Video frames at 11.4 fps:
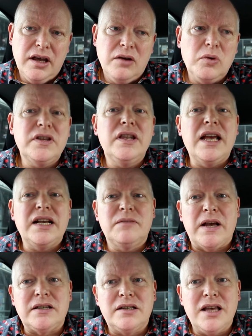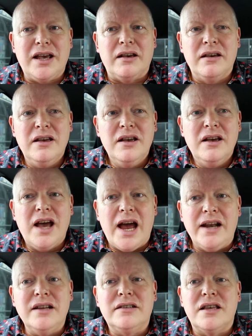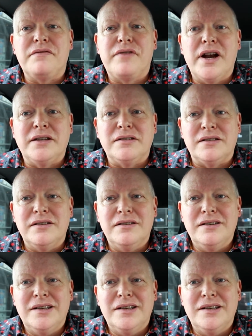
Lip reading: what's the next best thing? And it's their friends.